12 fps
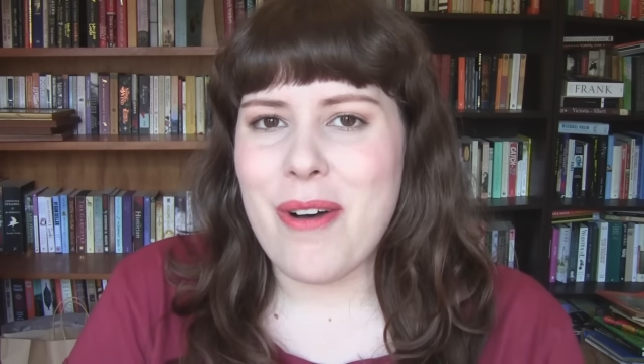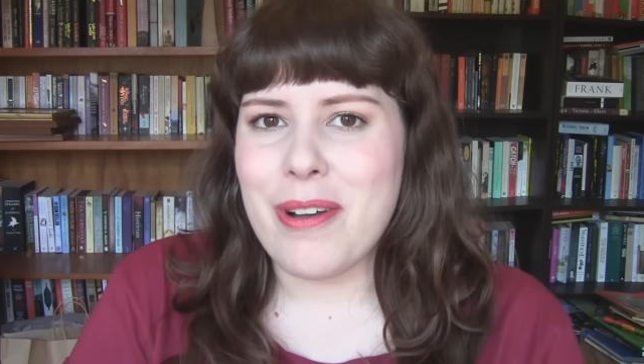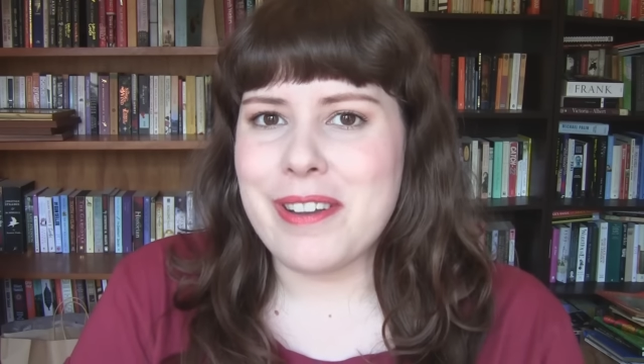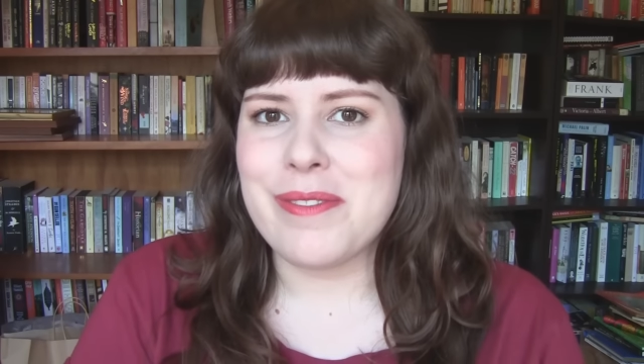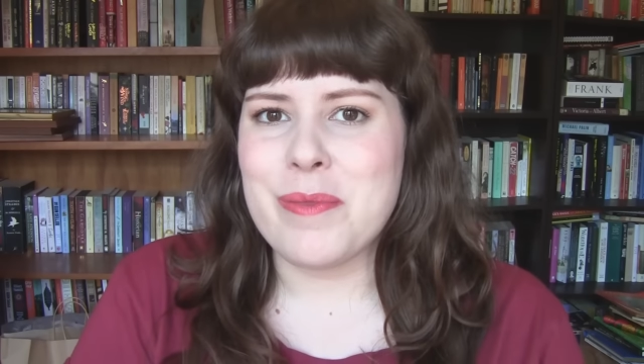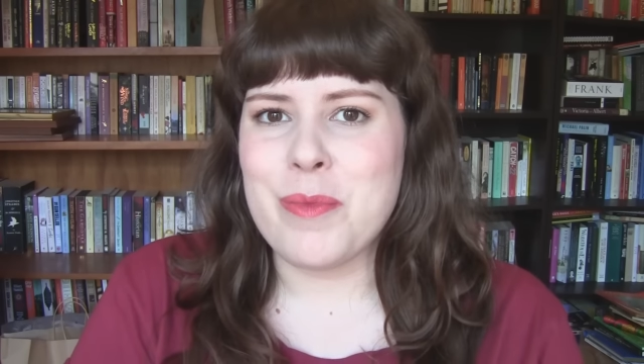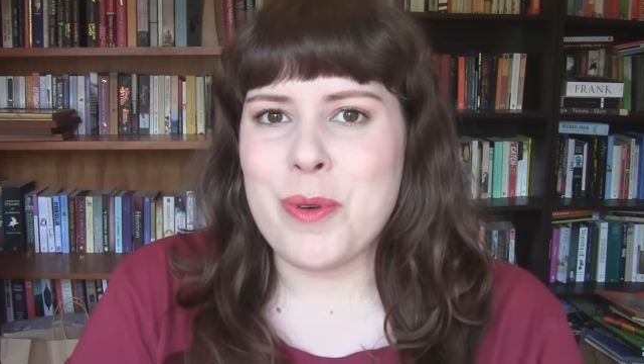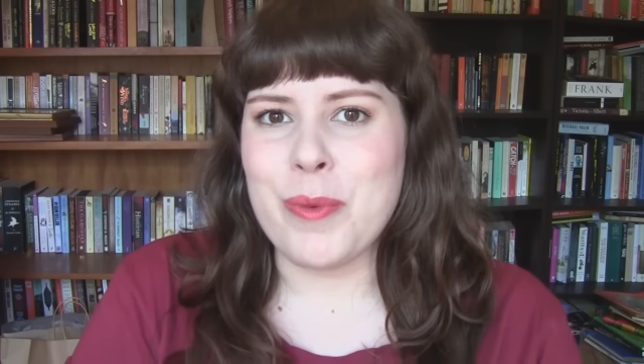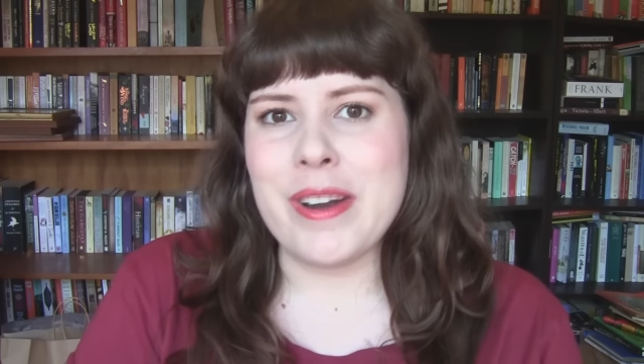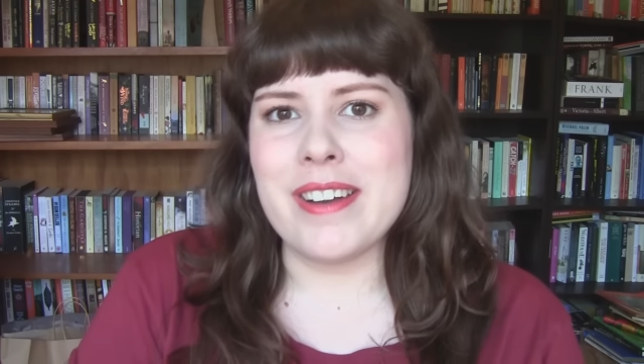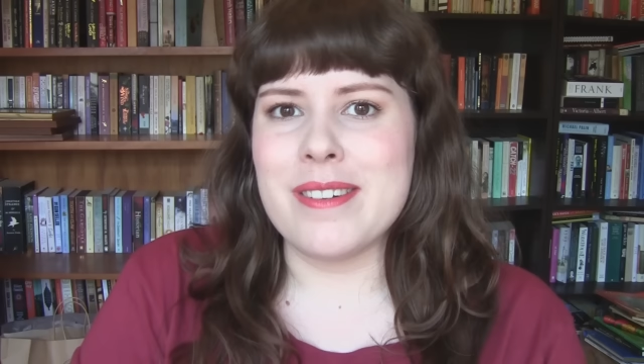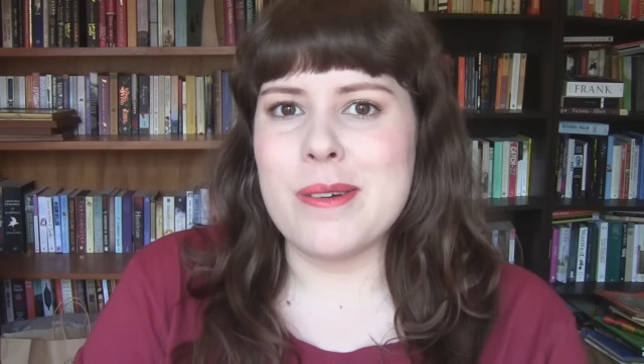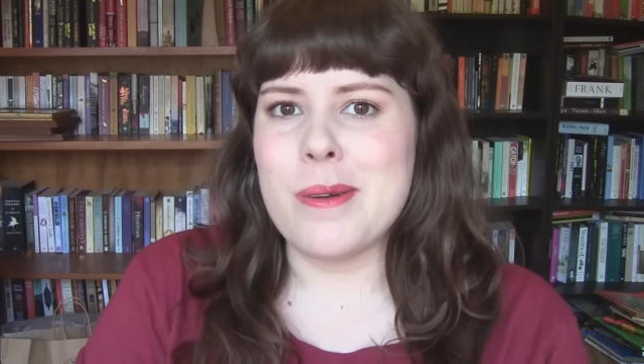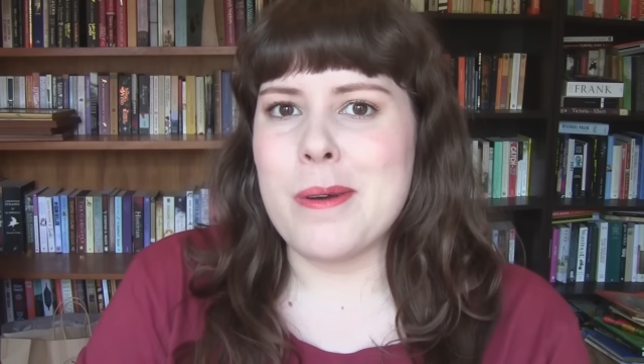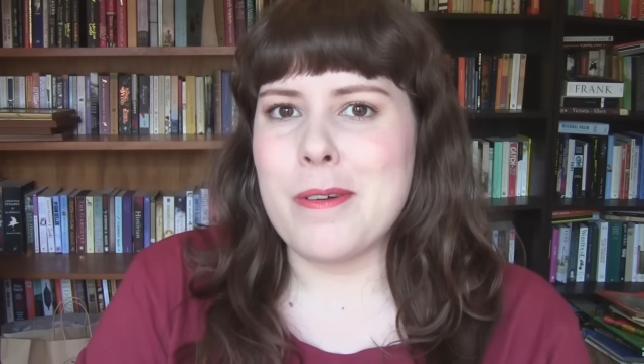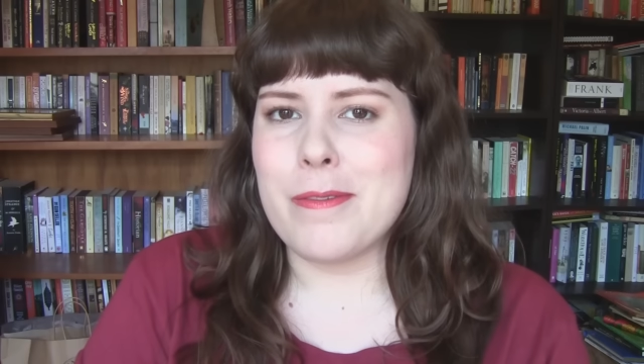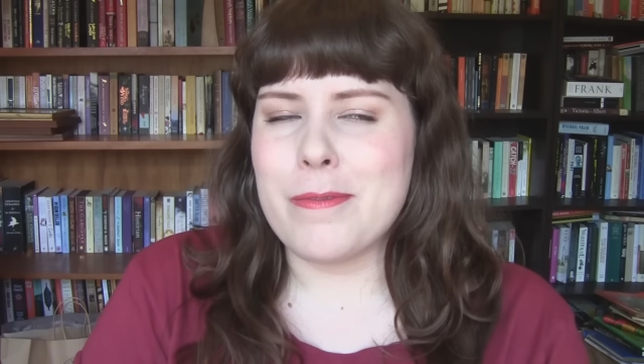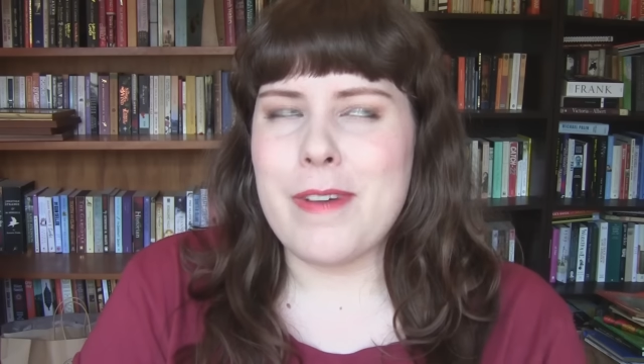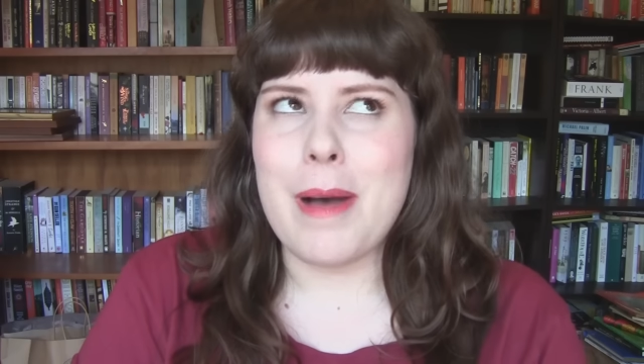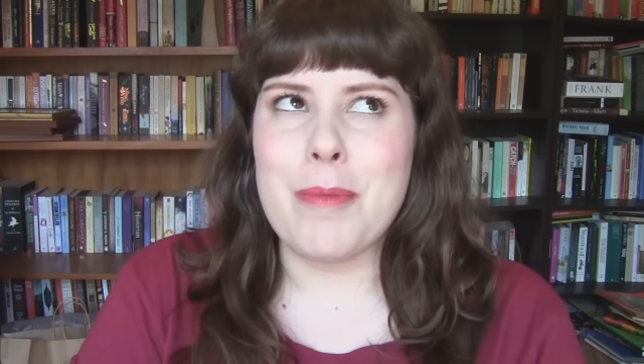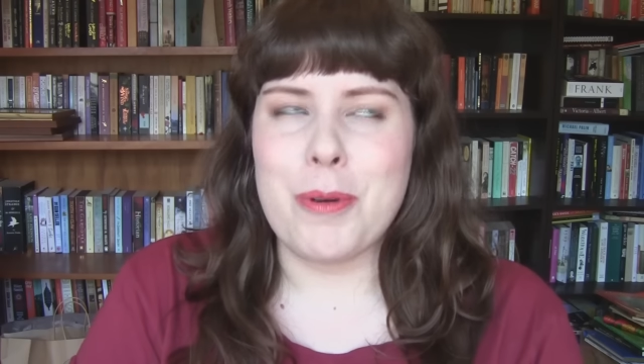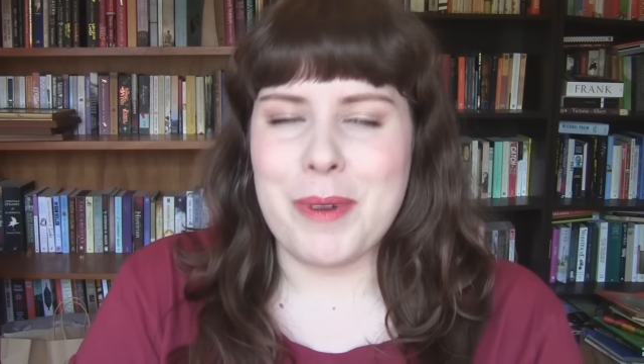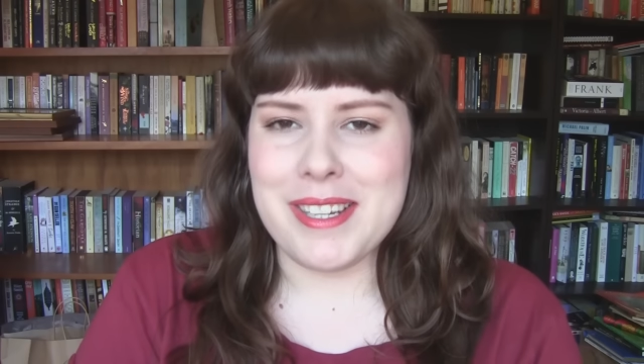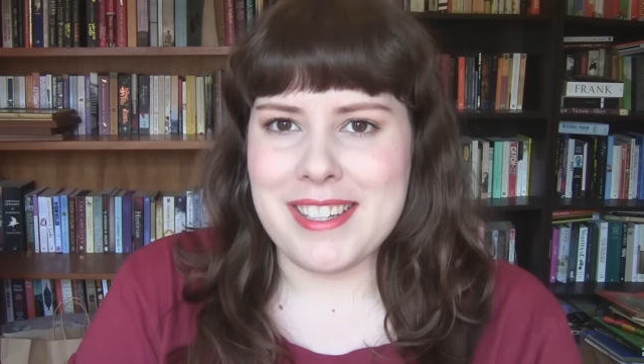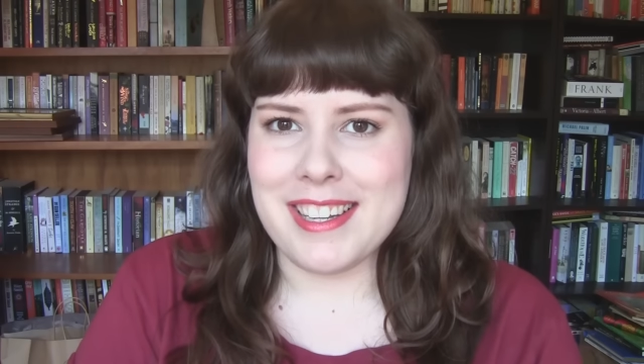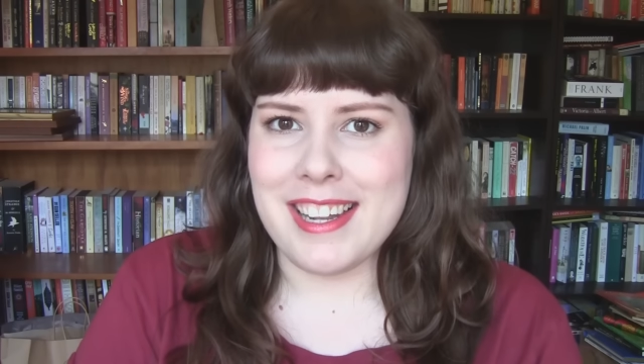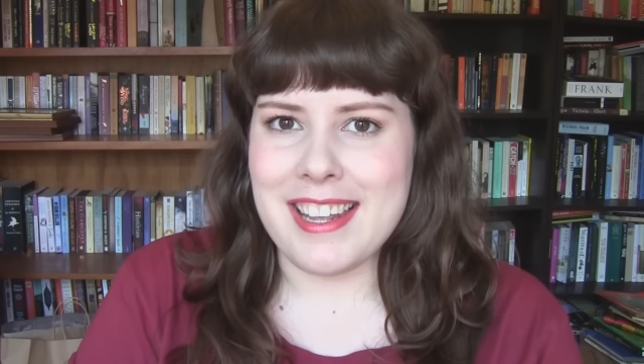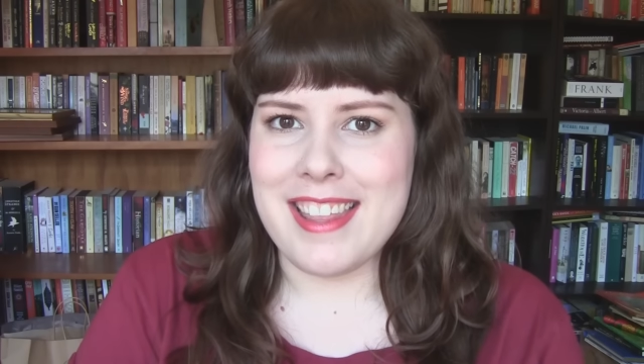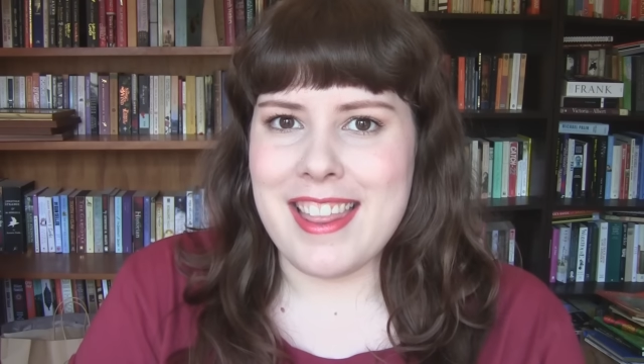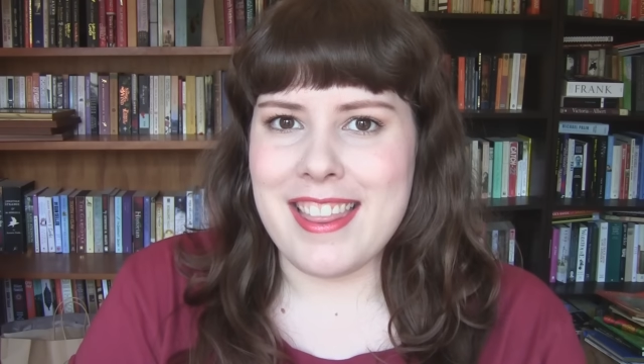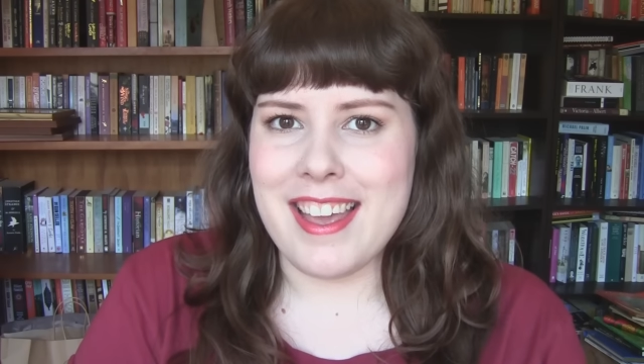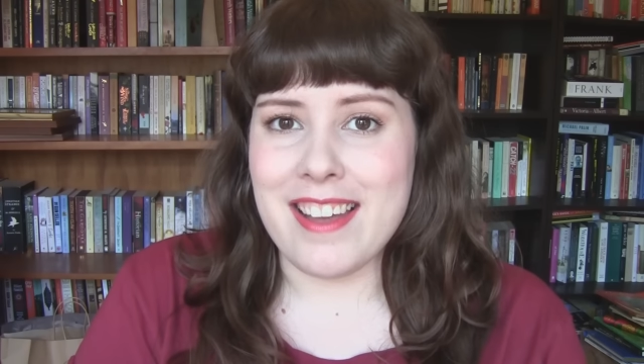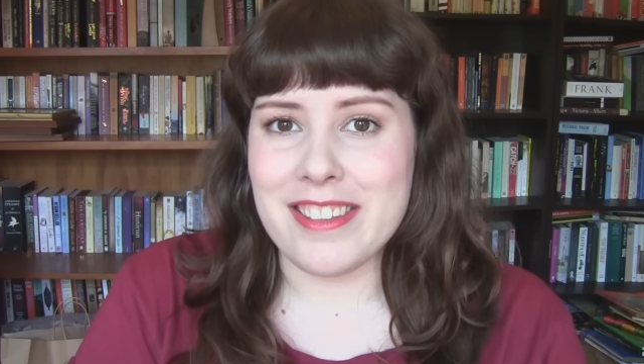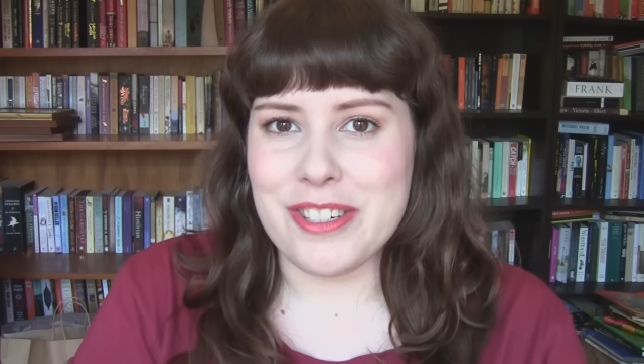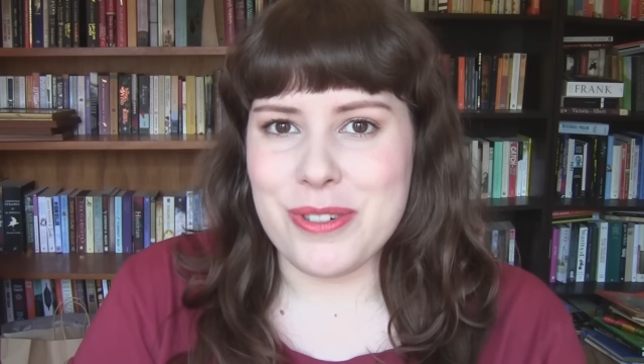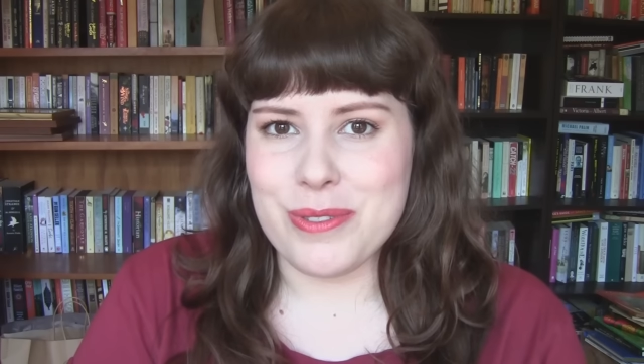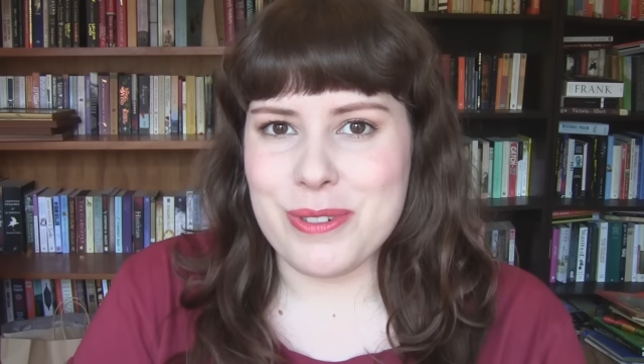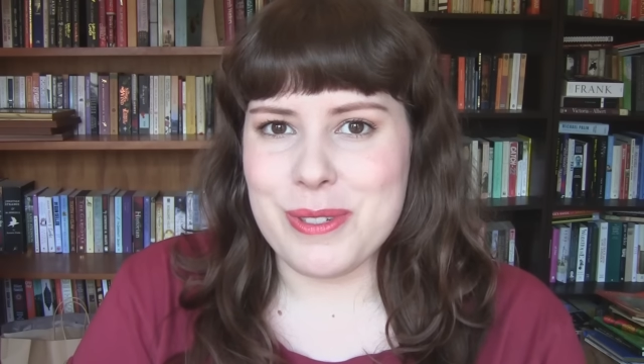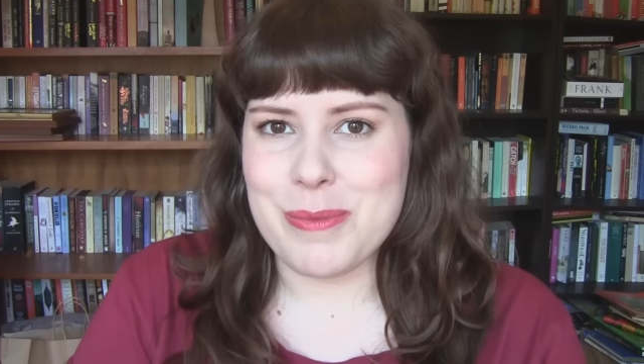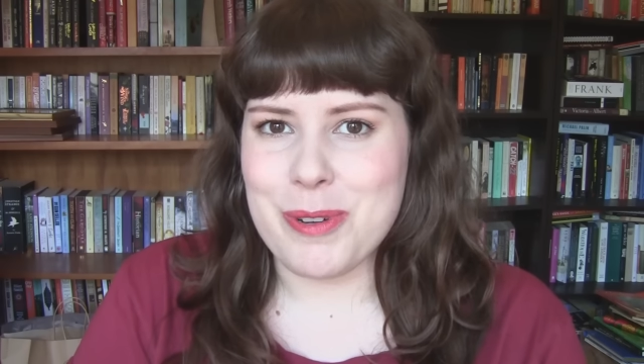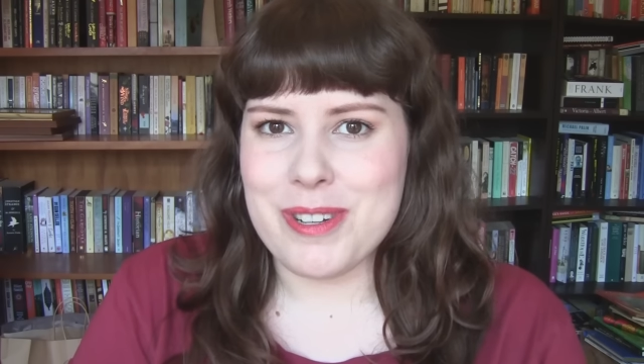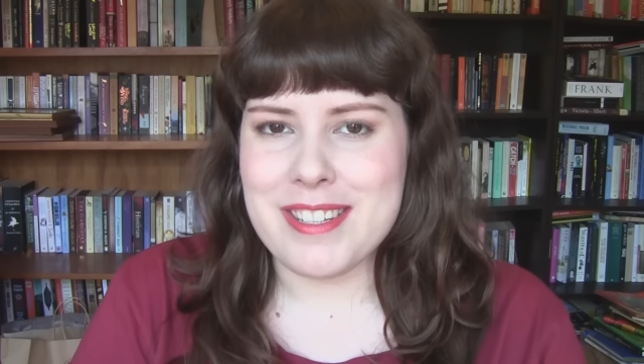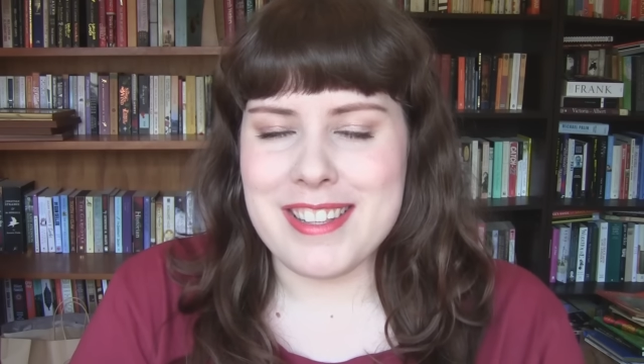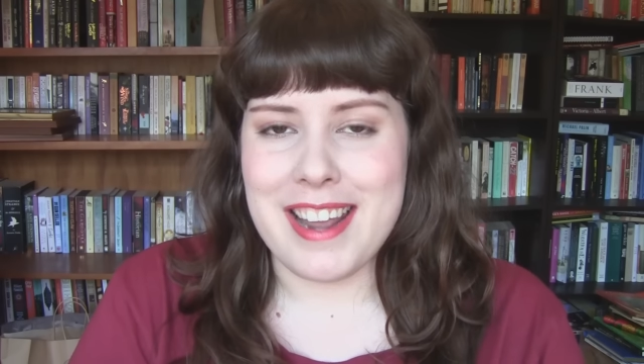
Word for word: all of them were written far more recently than the other children's books